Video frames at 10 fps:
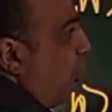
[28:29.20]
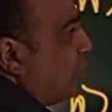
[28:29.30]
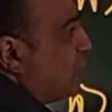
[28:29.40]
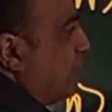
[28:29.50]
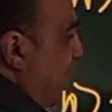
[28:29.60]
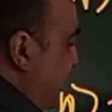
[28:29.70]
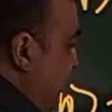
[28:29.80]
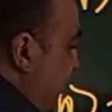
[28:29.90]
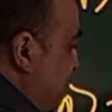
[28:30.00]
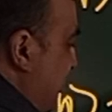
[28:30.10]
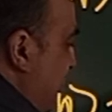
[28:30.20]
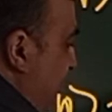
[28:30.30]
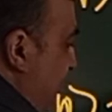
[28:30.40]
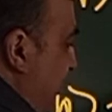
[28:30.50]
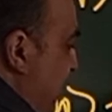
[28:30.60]
also exist,
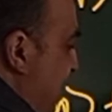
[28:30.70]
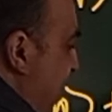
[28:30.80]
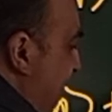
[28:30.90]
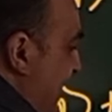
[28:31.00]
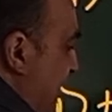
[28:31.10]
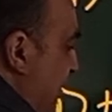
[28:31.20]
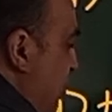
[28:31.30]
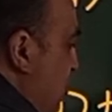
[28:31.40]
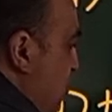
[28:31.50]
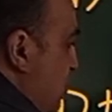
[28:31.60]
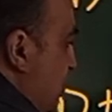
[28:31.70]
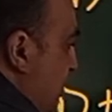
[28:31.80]
v and u